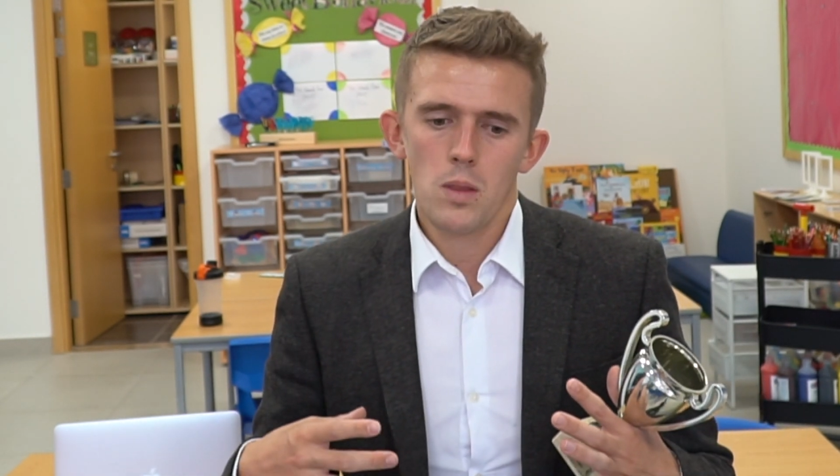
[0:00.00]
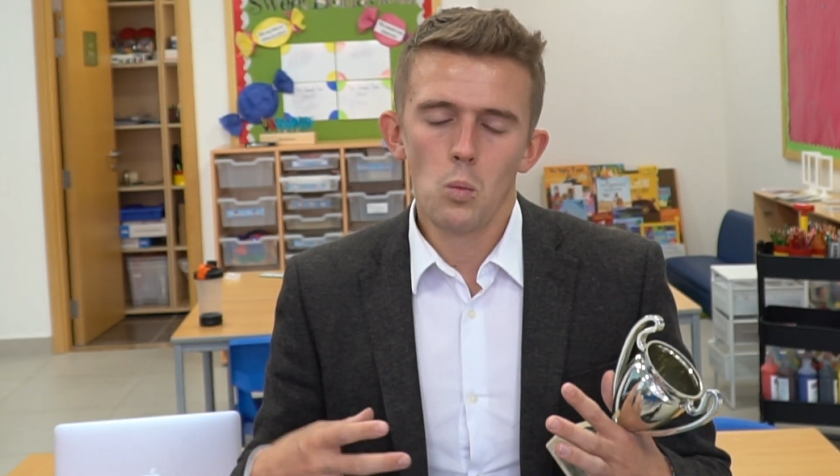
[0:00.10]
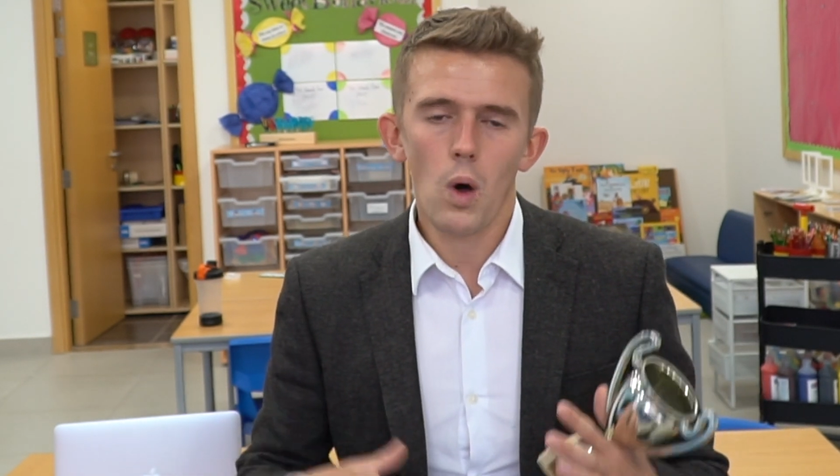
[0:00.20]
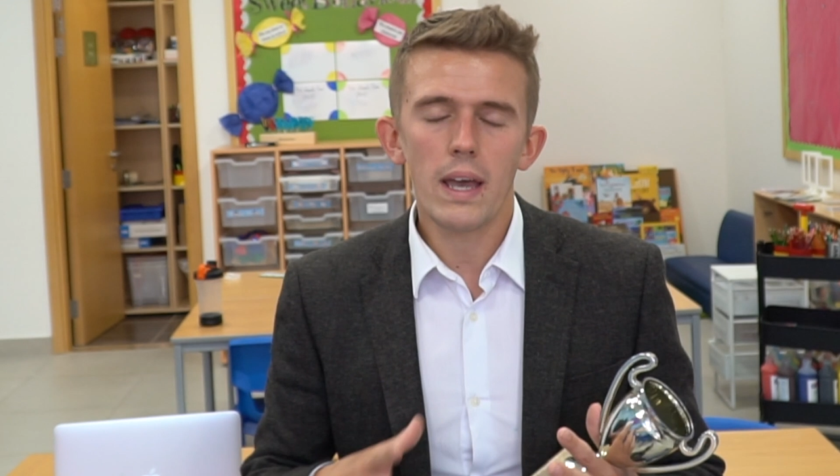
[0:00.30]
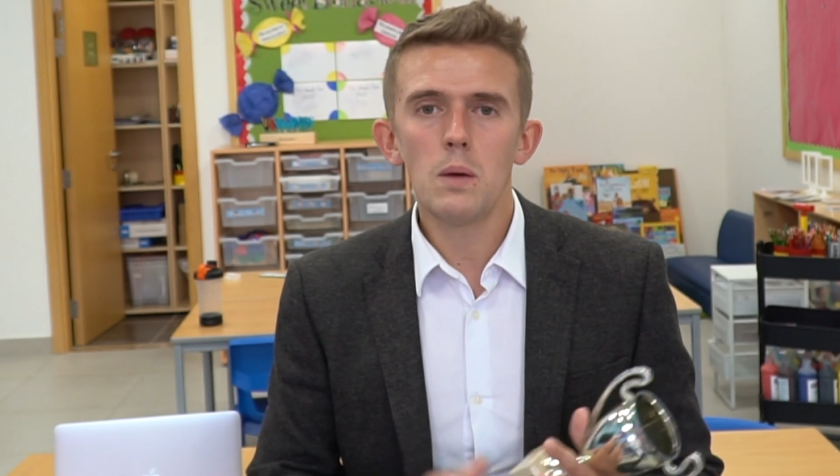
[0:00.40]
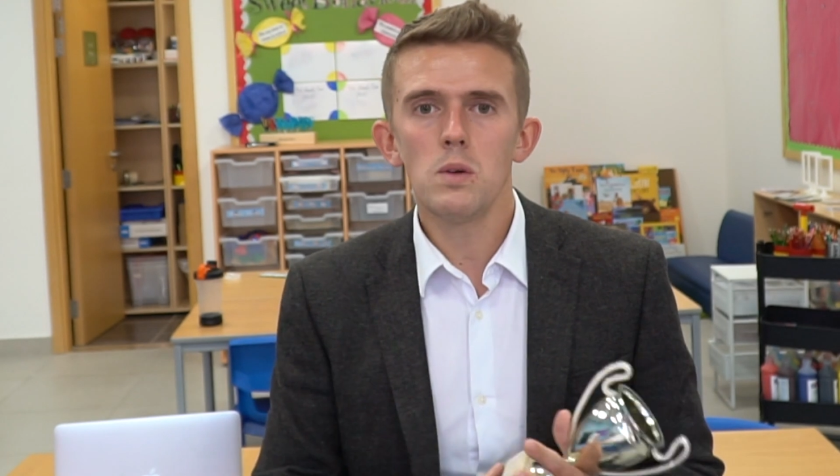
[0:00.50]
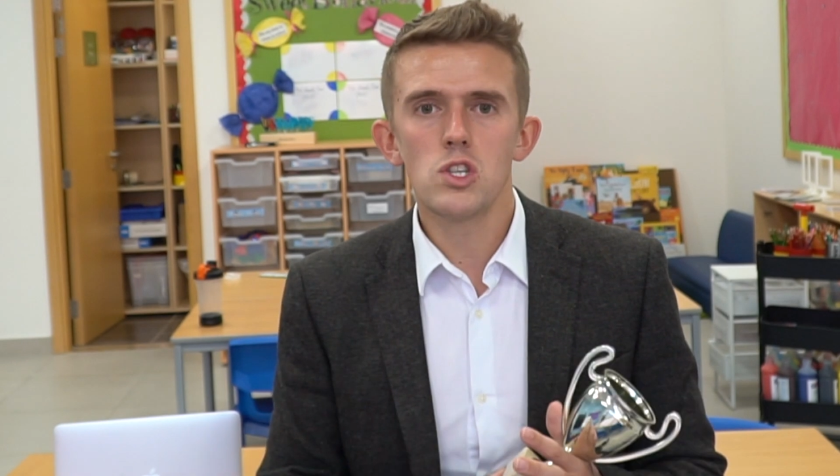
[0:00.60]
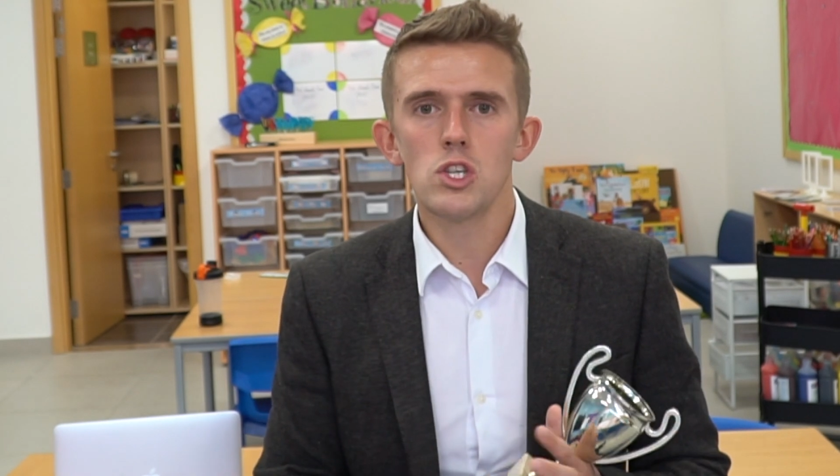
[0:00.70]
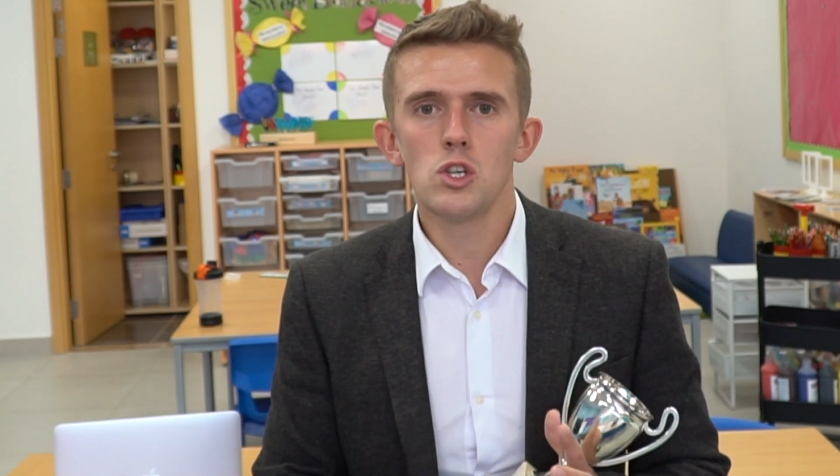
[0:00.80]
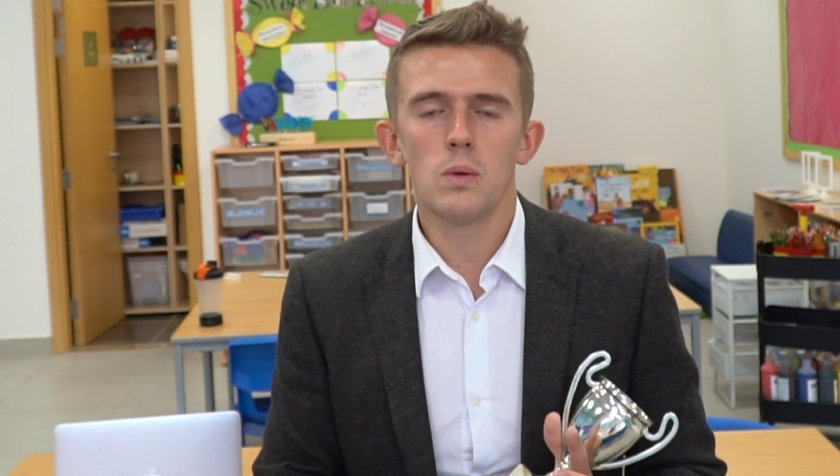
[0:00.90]
What he
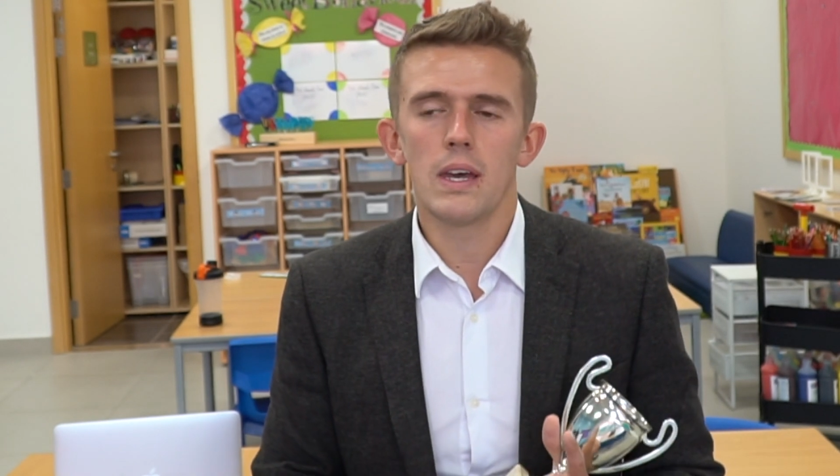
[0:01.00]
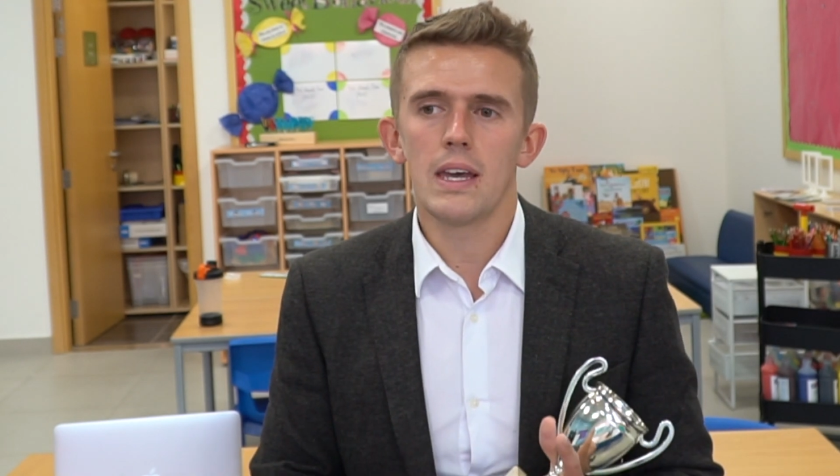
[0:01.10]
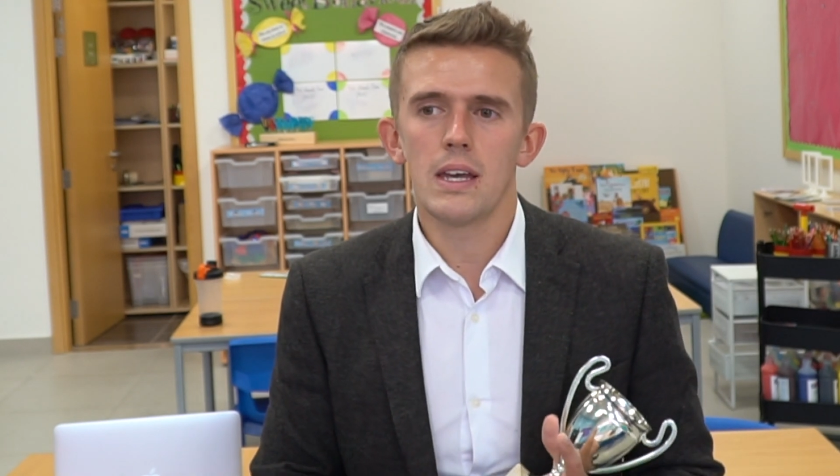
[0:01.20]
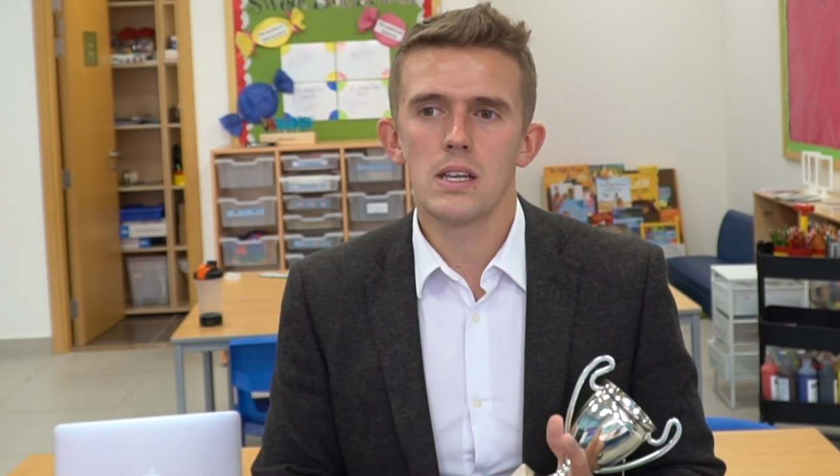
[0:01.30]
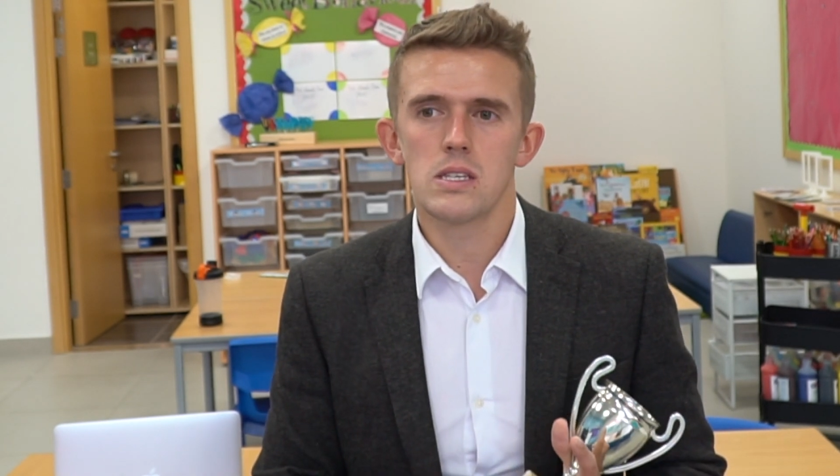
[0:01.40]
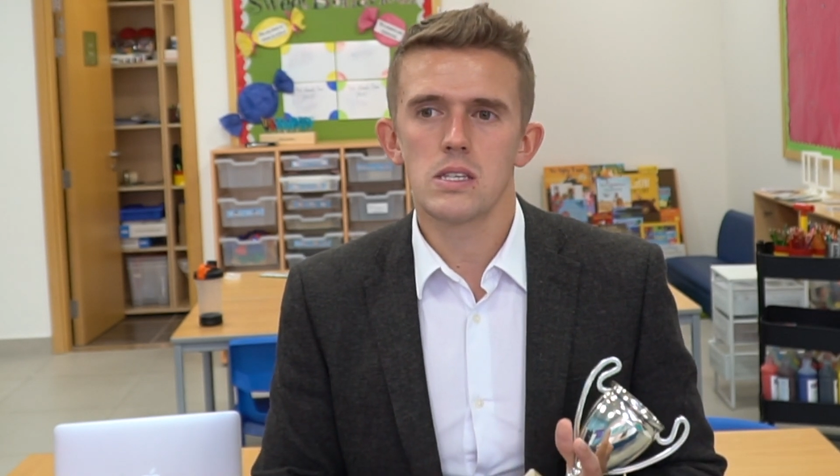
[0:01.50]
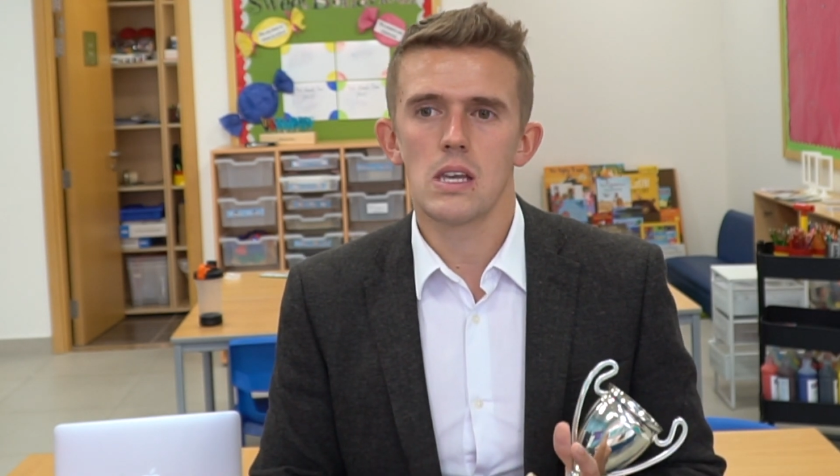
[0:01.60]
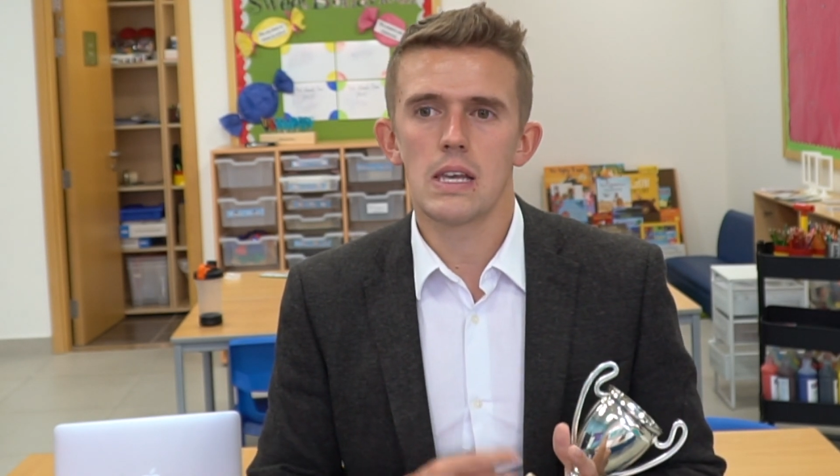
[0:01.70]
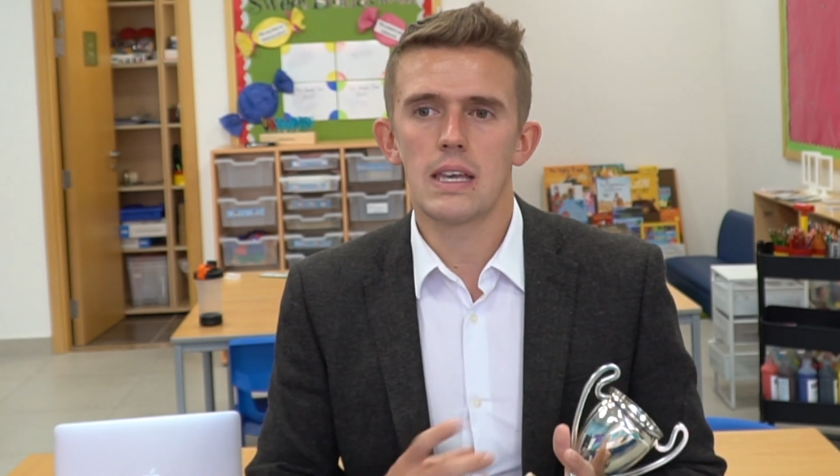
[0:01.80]
would do is